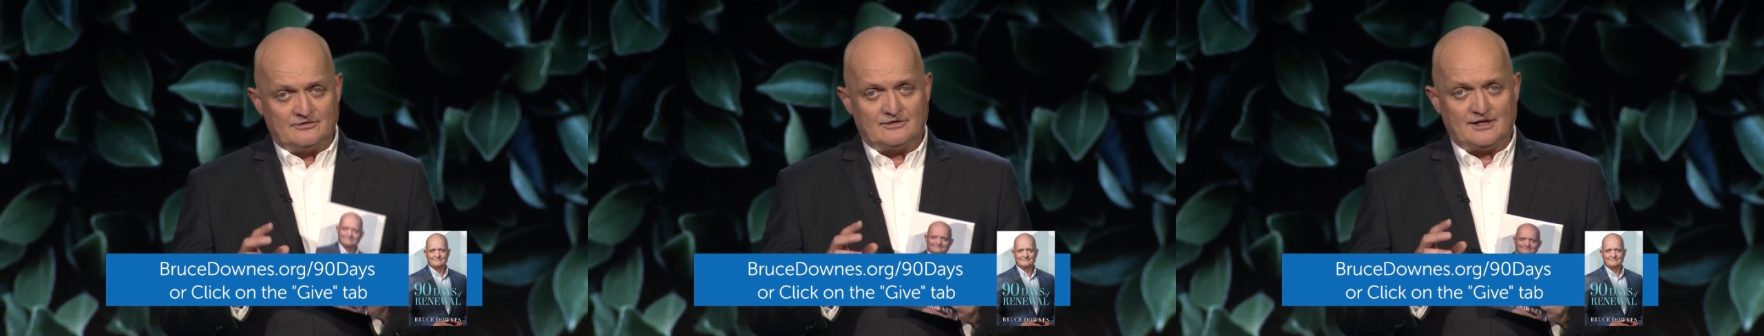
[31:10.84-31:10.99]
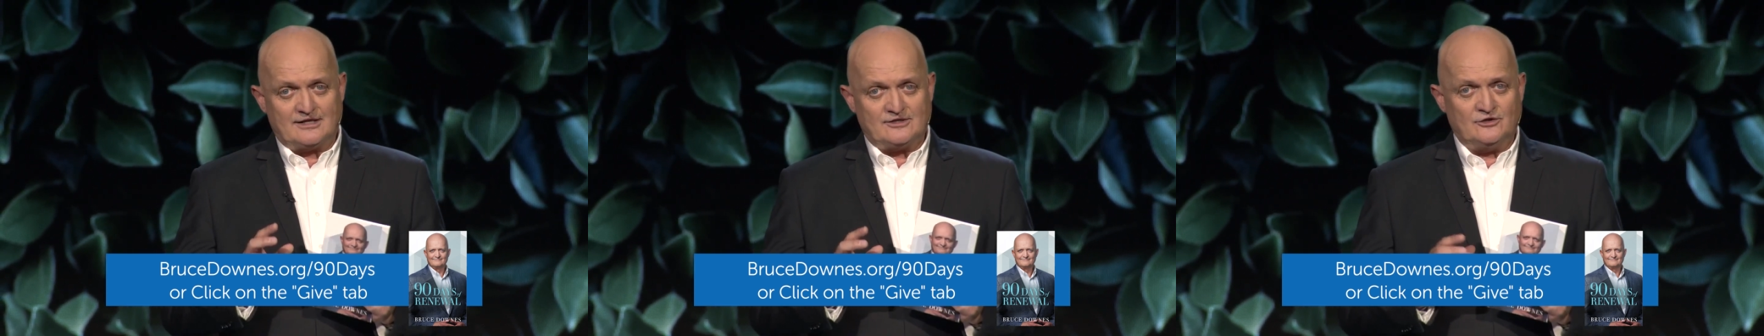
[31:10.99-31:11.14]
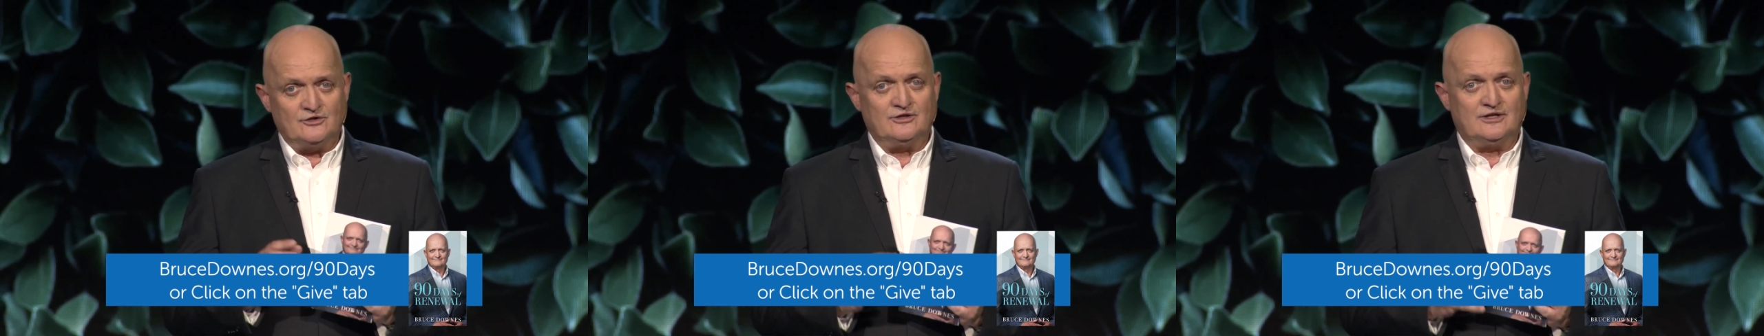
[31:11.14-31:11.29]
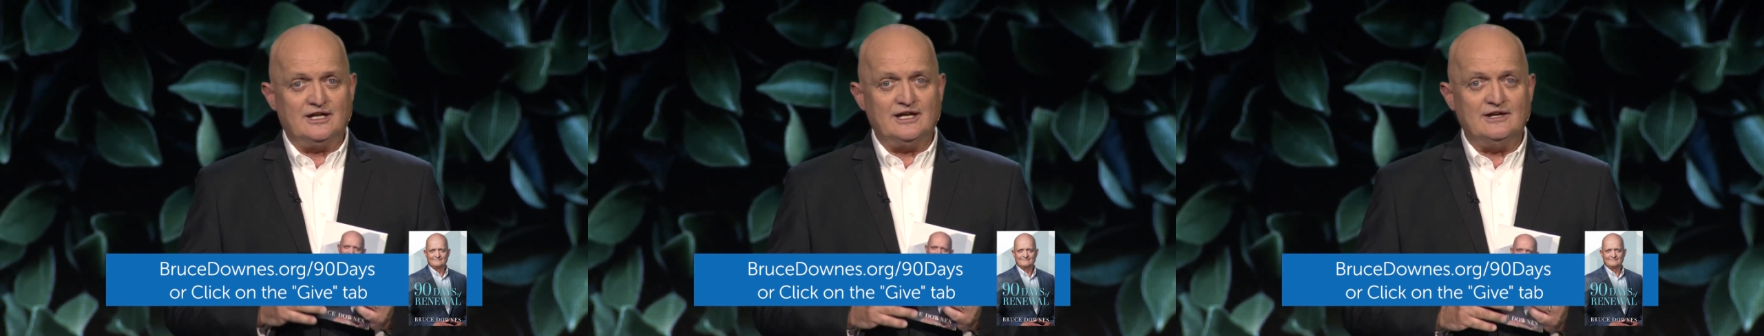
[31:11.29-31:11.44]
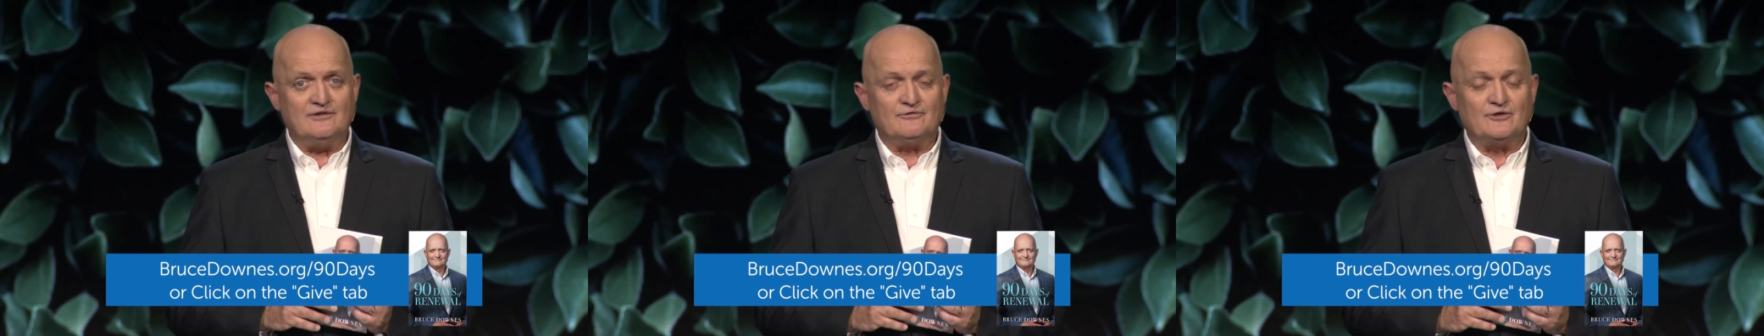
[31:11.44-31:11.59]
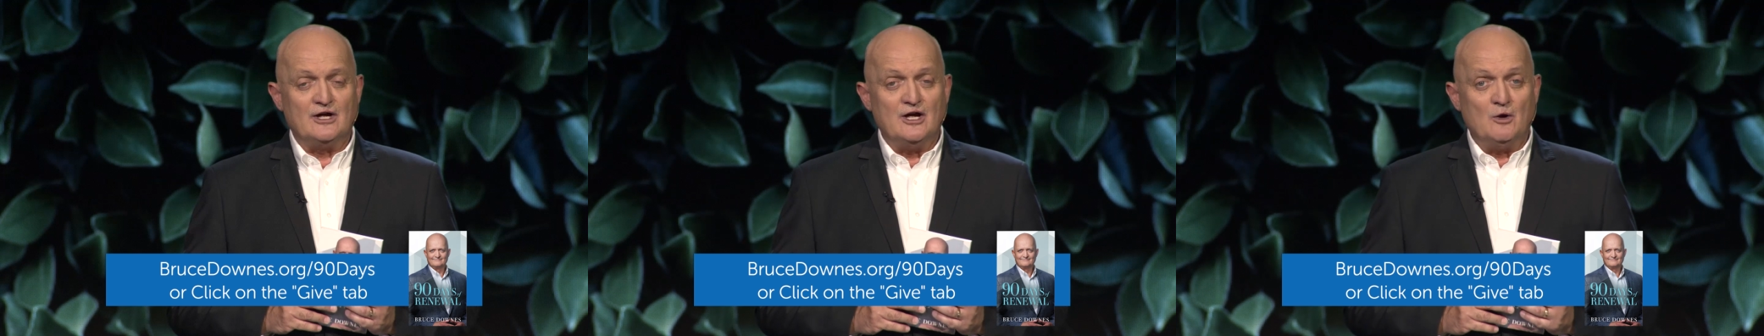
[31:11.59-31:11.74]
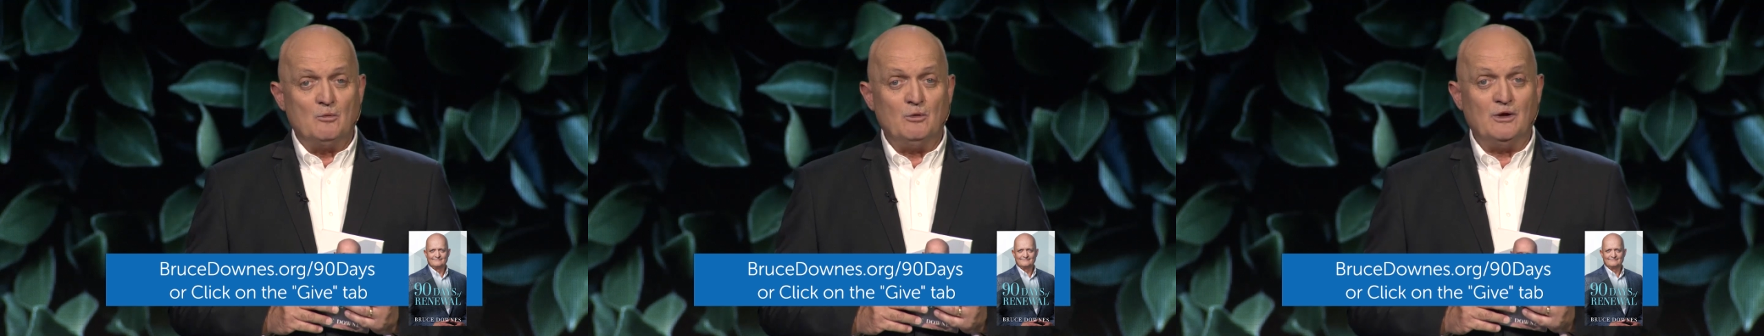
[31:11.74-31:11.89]
that you
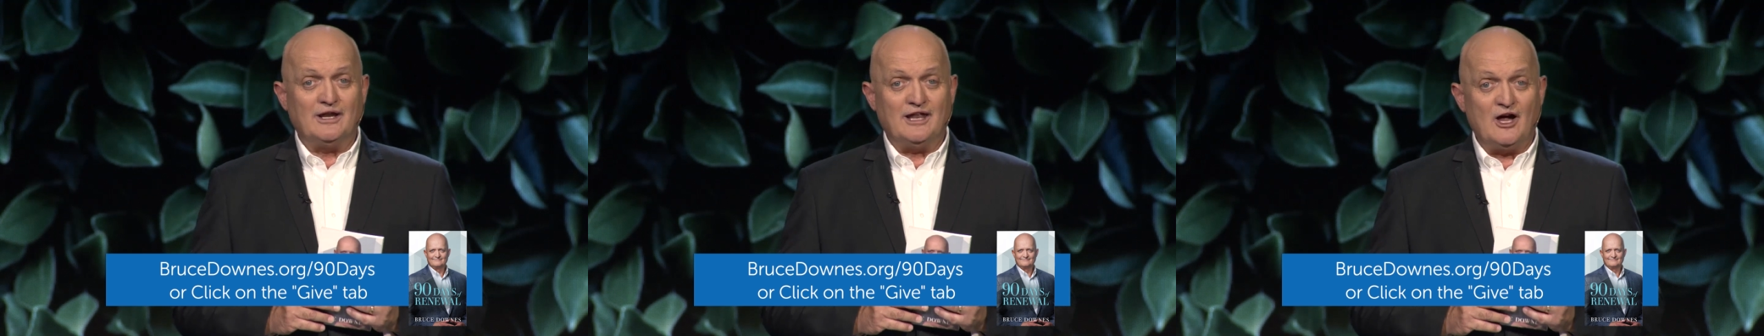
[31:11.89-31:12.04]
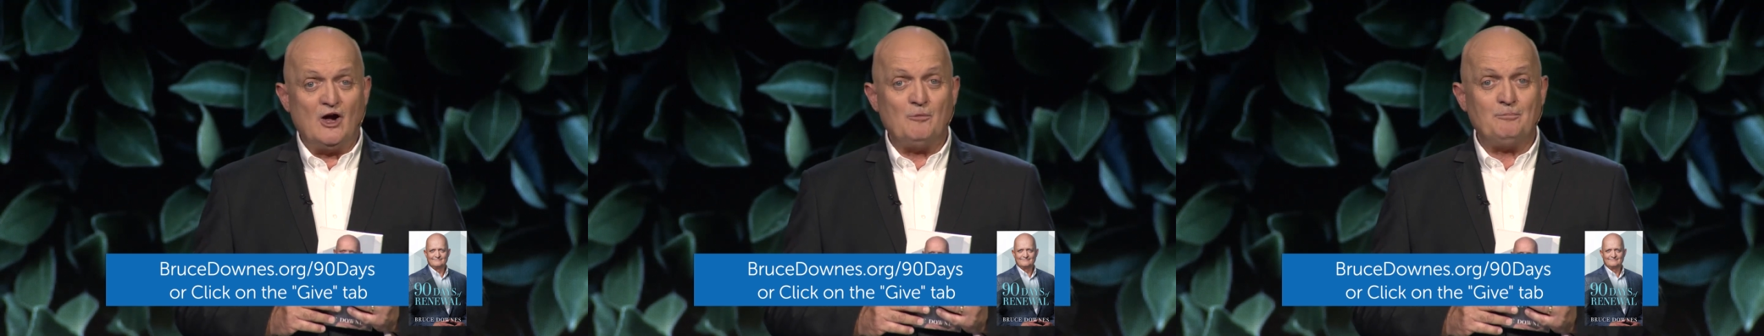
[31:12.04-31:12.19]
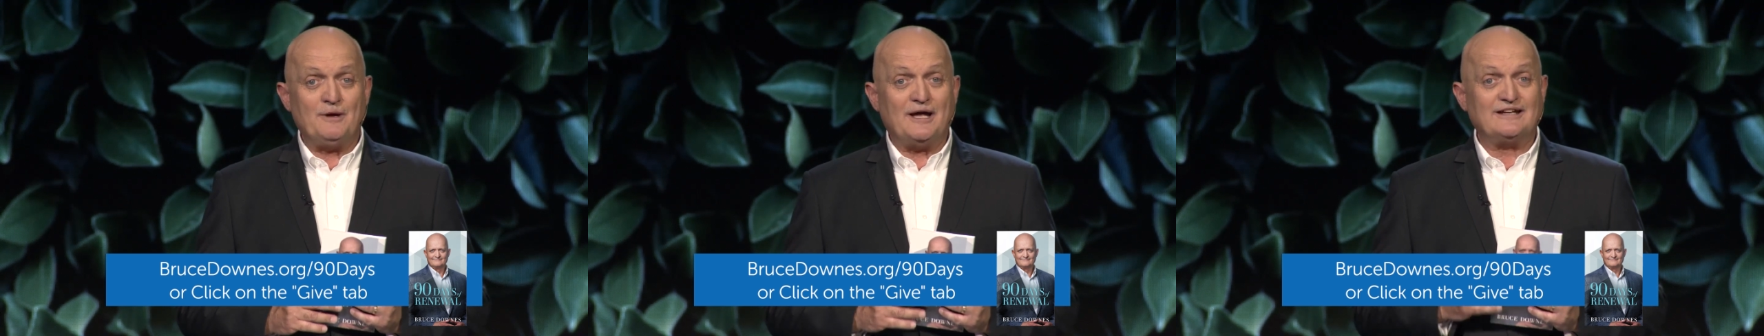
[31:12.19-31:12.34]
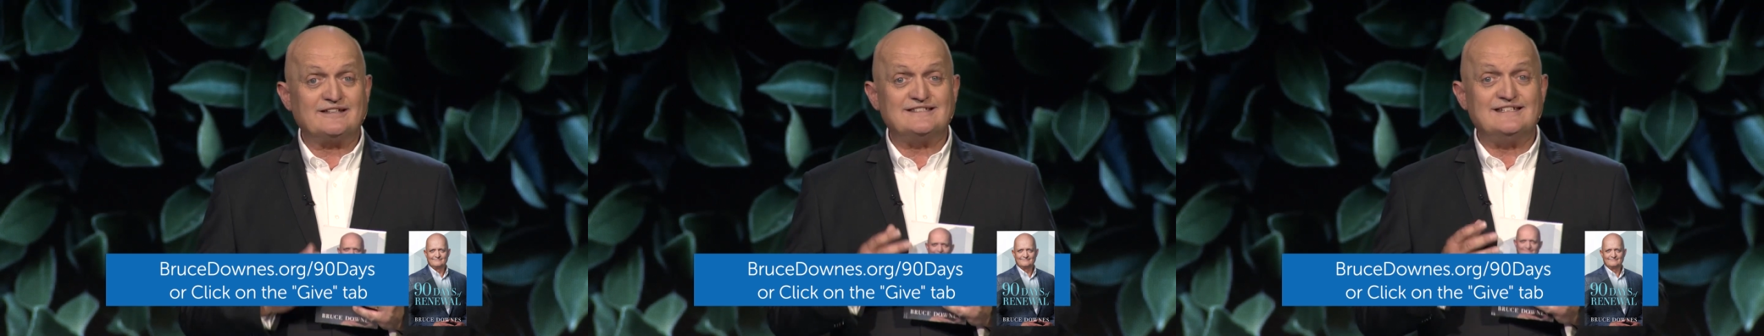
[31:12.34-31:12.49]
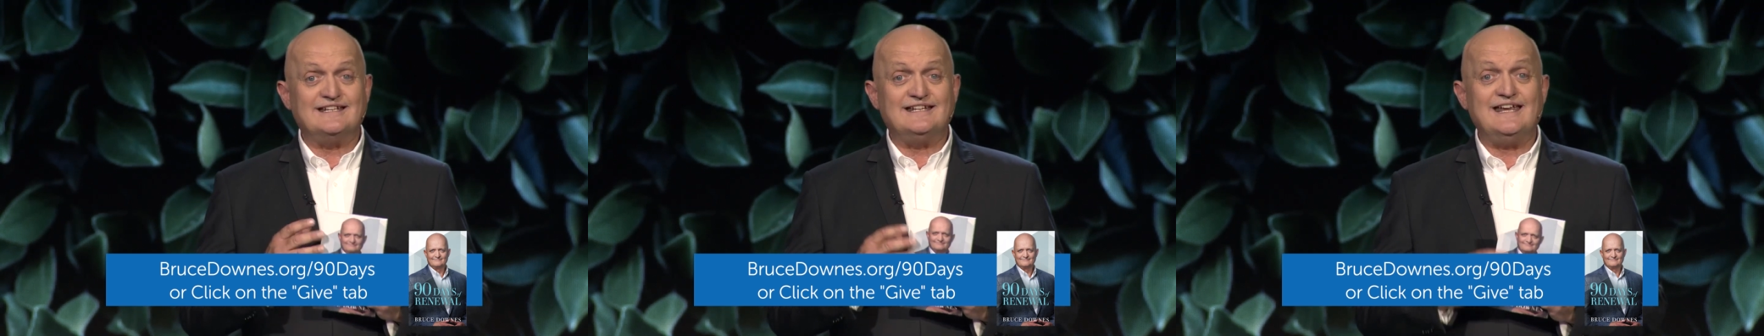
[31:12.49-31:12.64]
give will help us